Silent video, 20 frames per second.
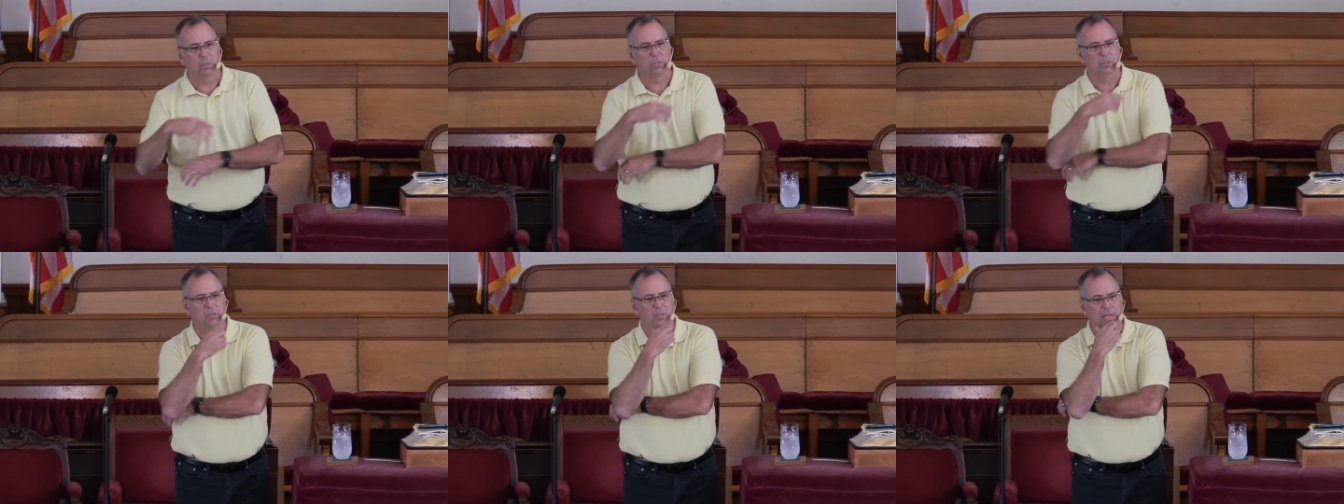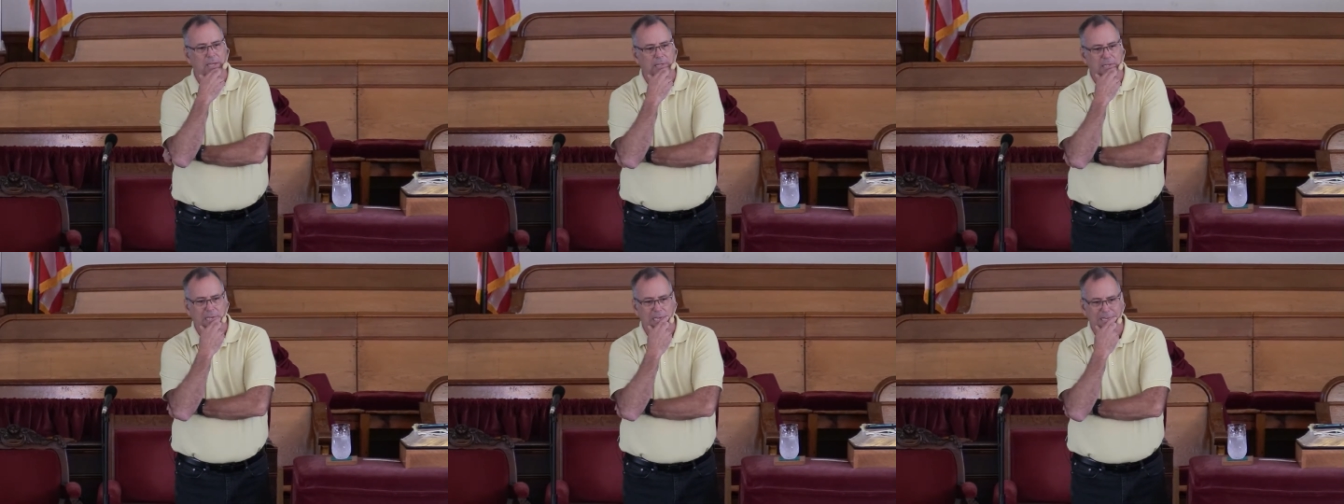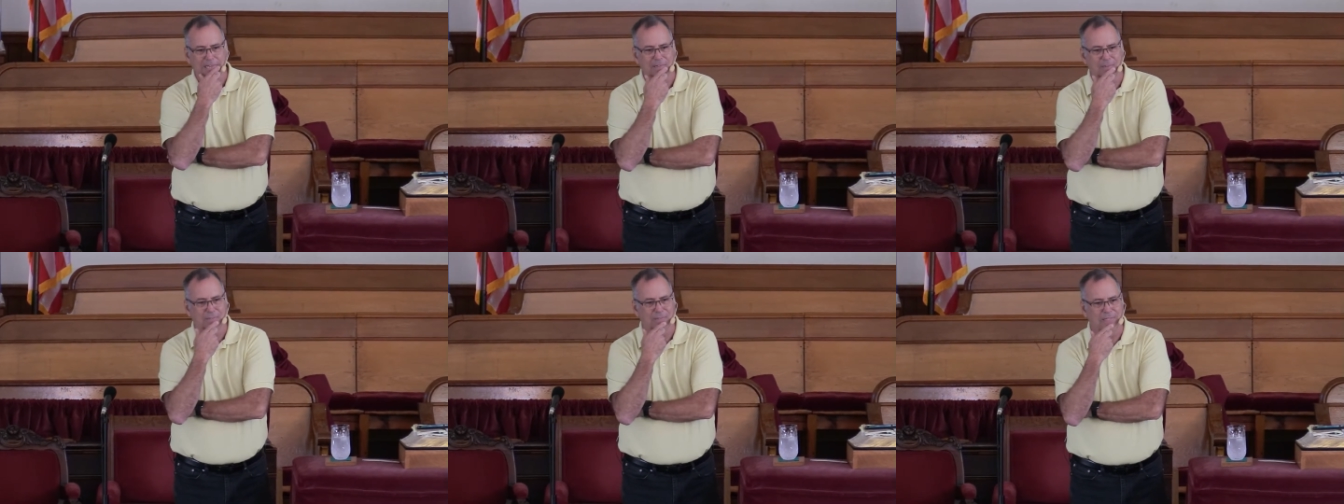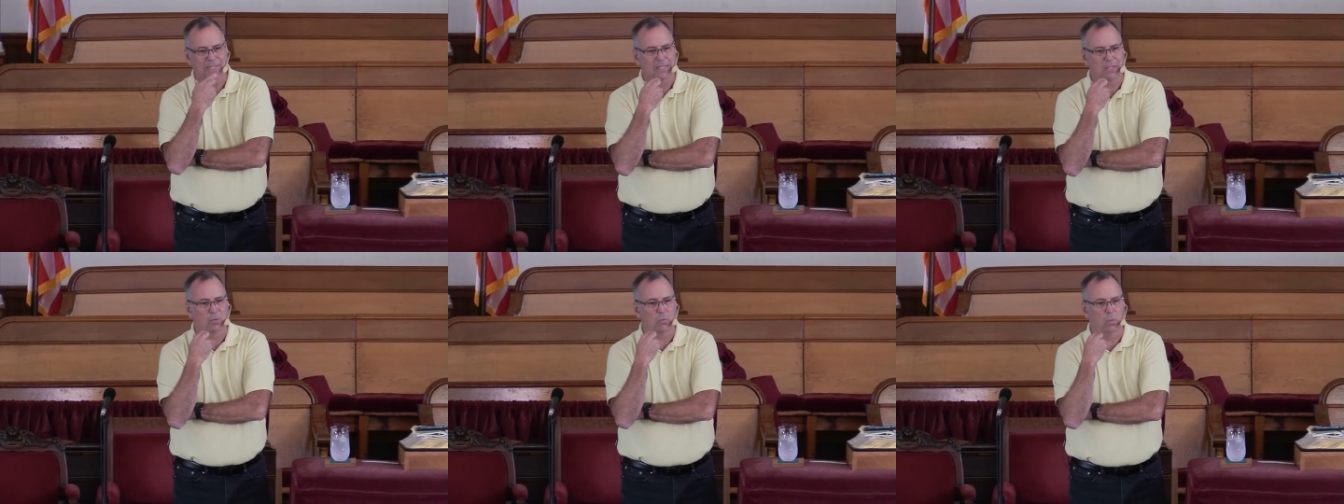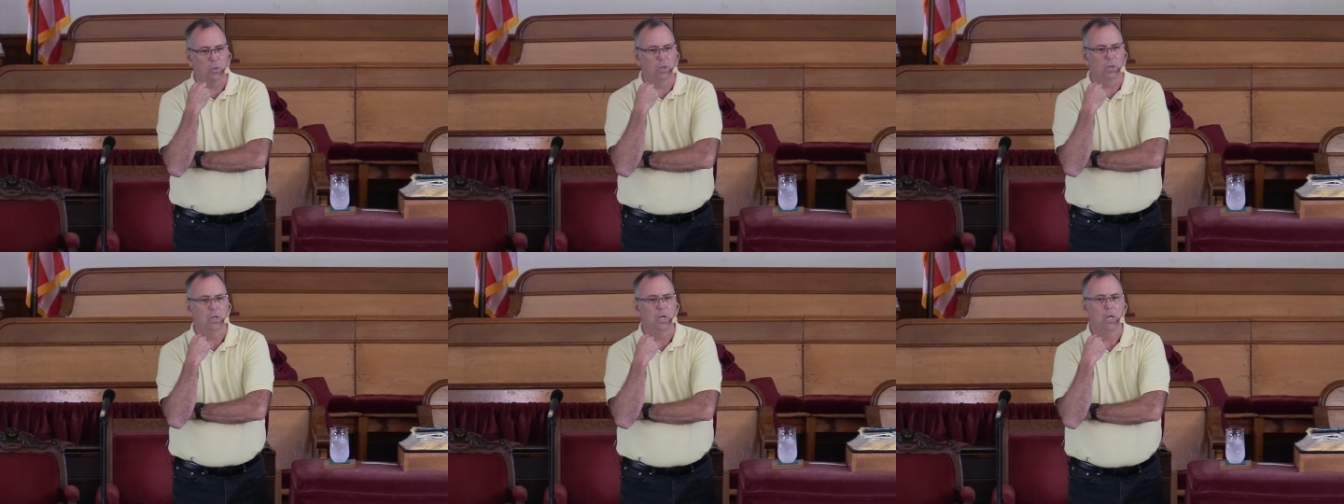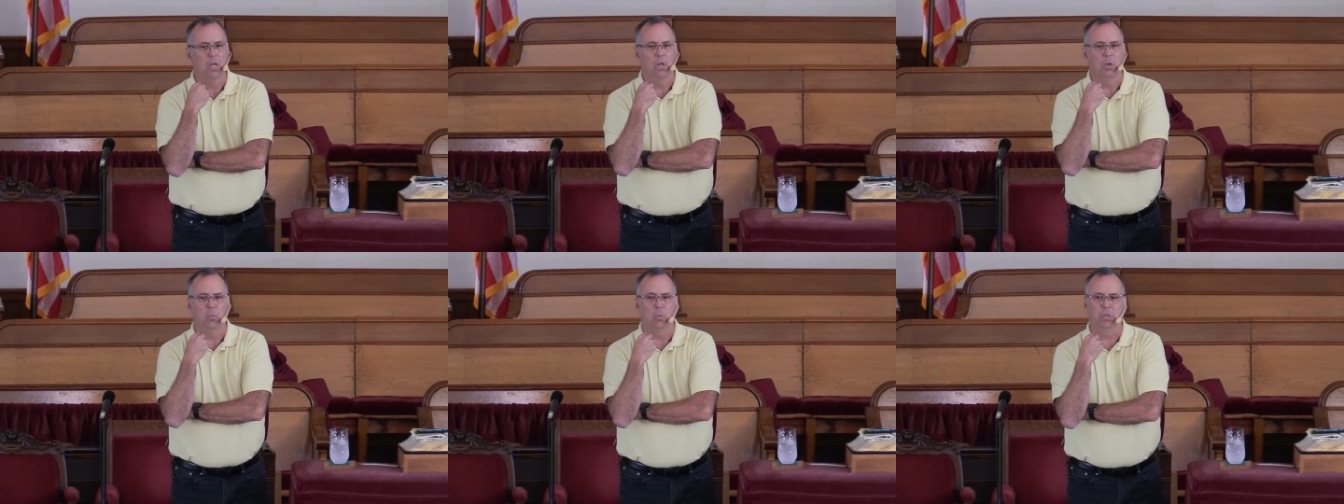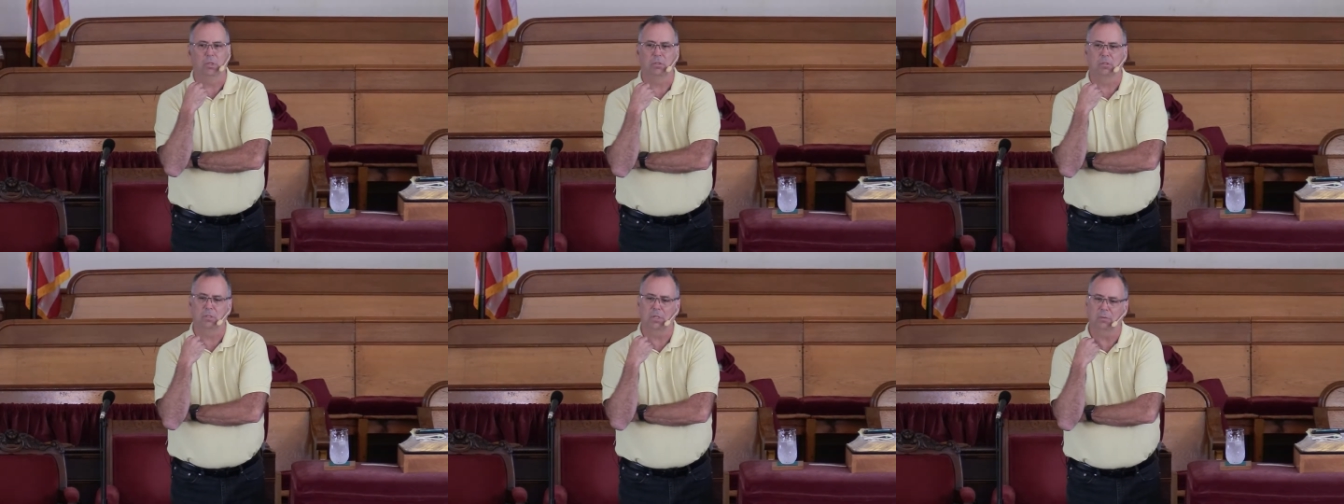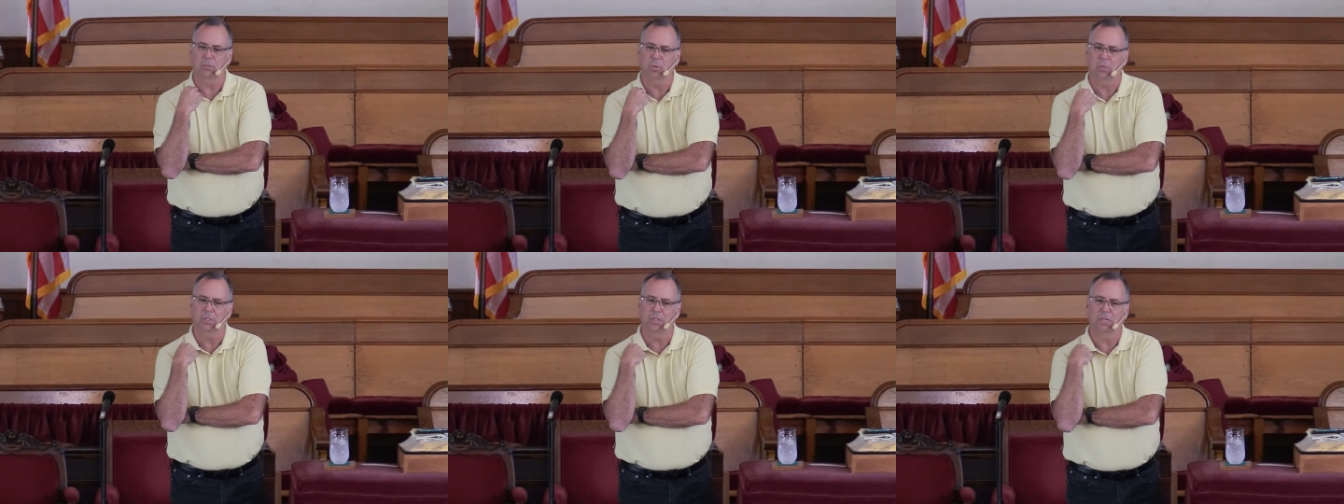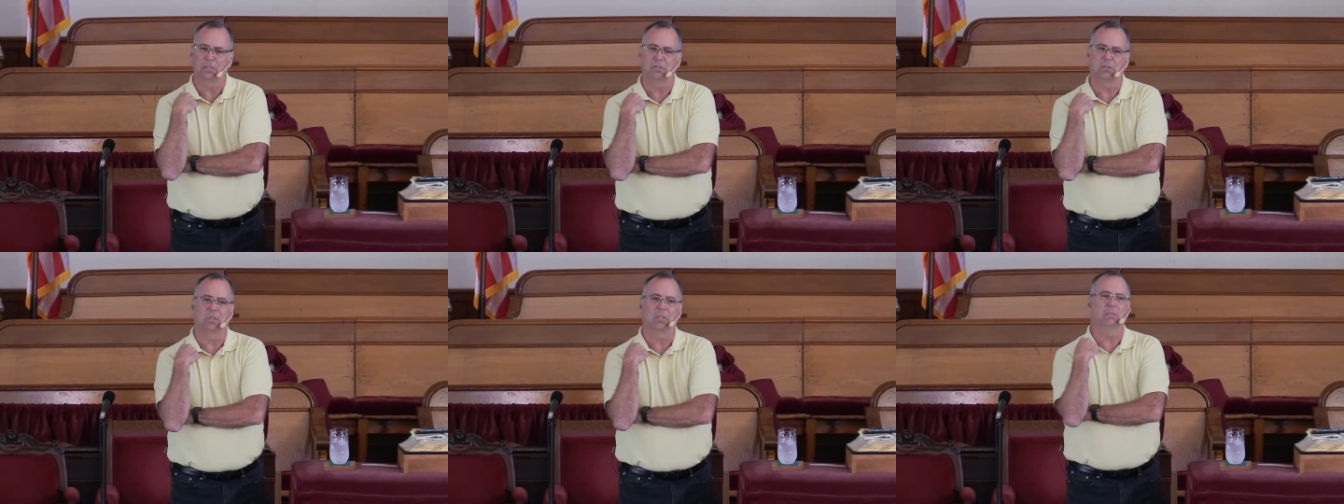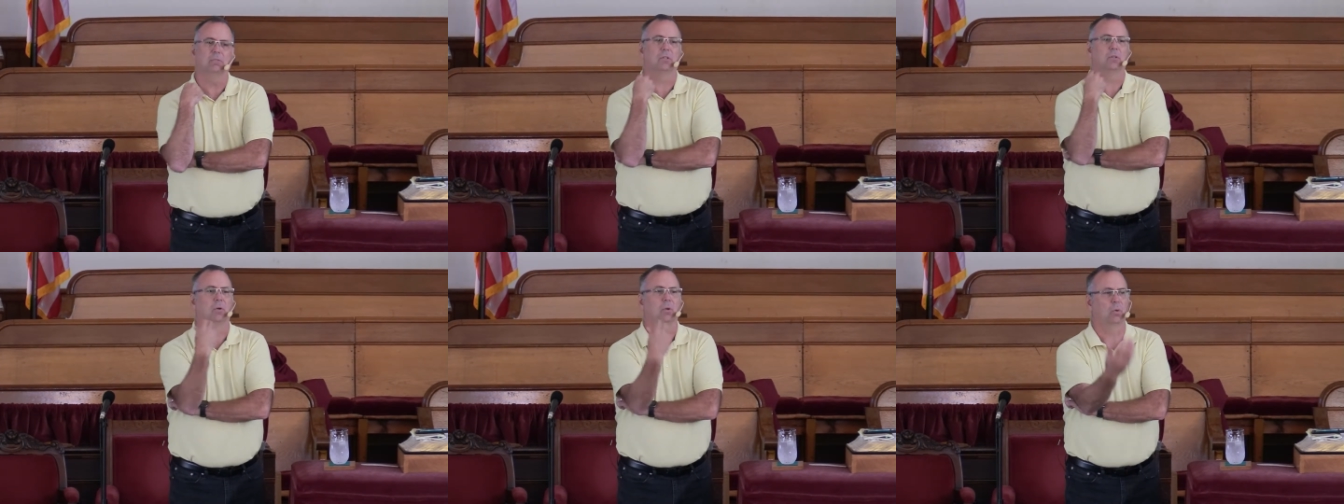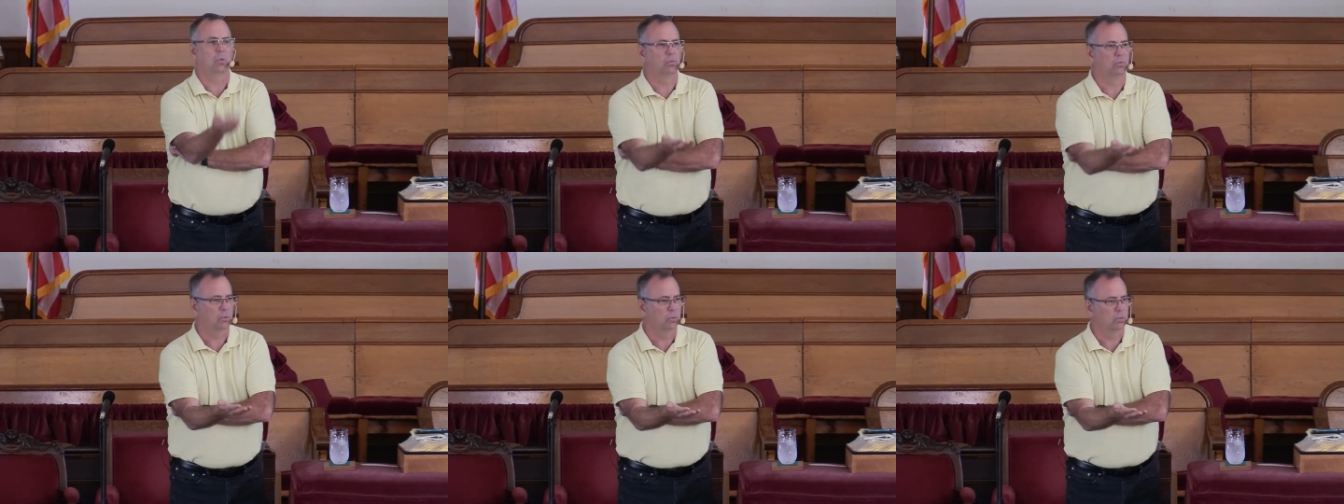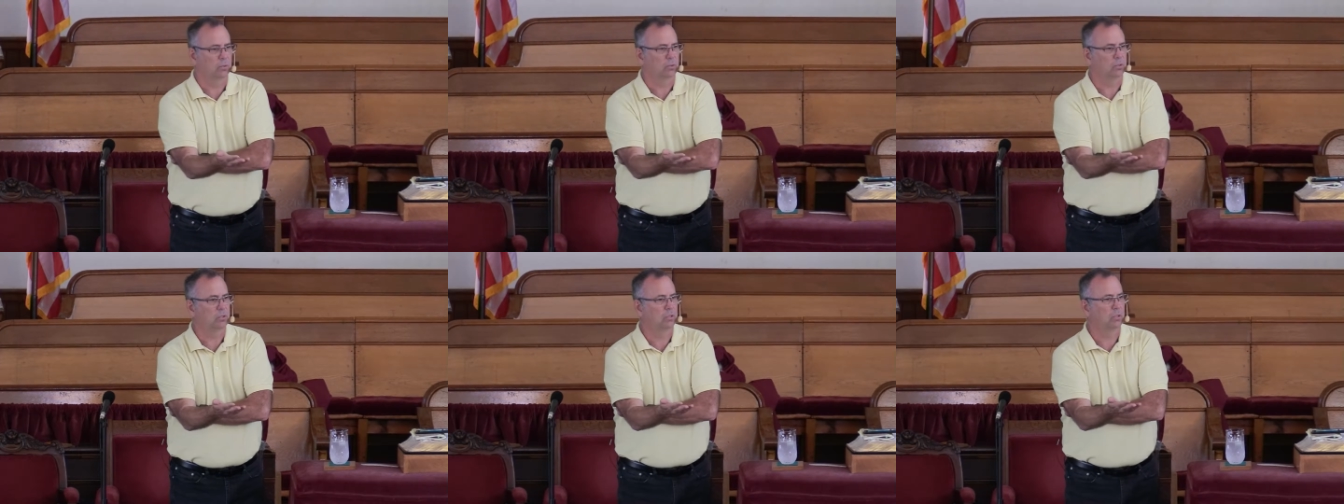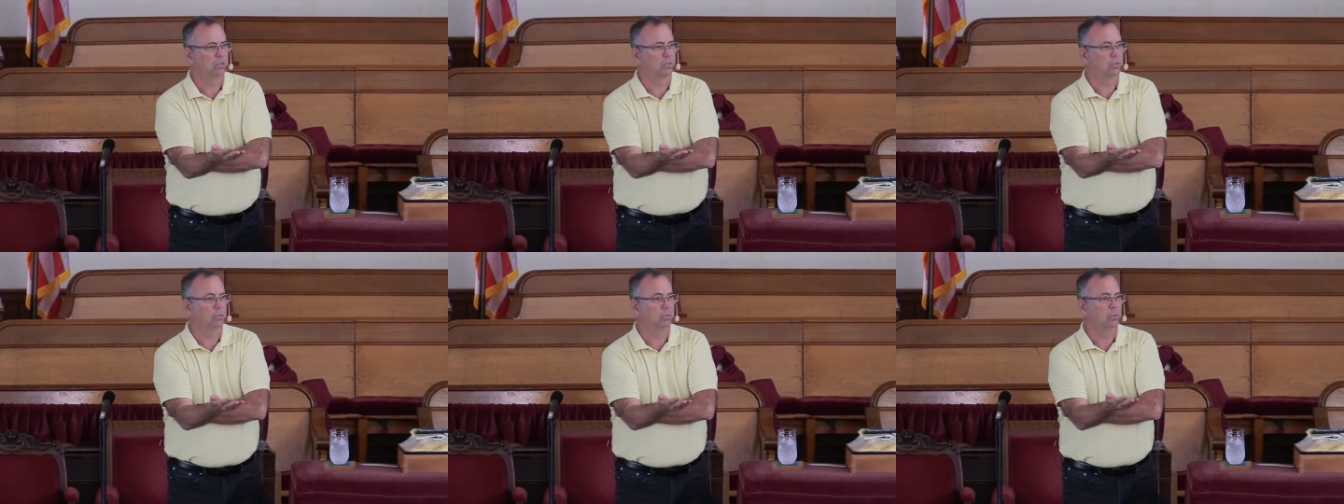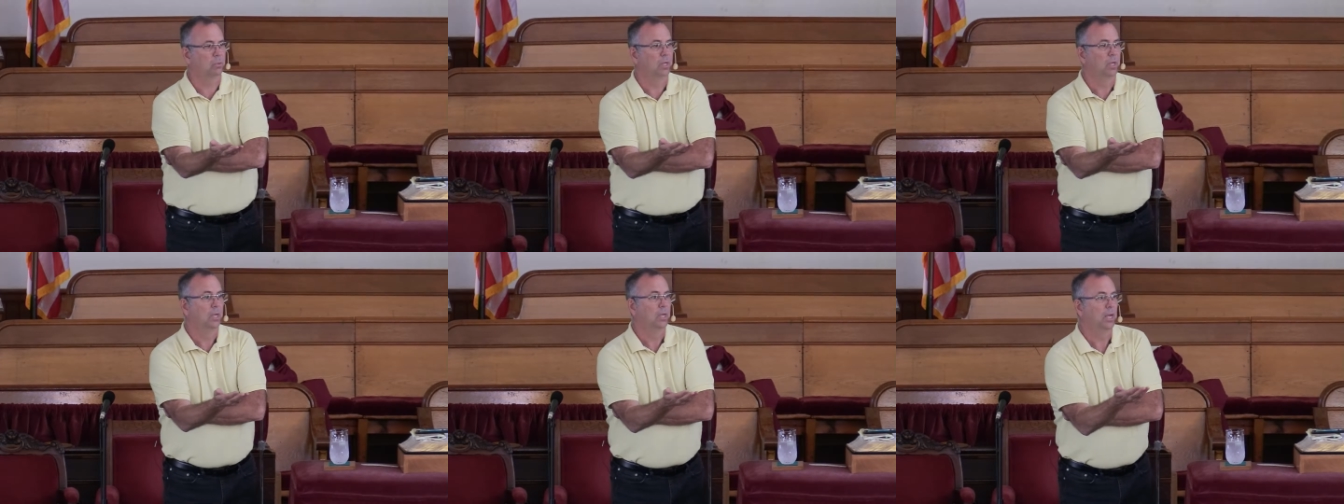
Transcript: It's that kind of thing where when someone gets given over to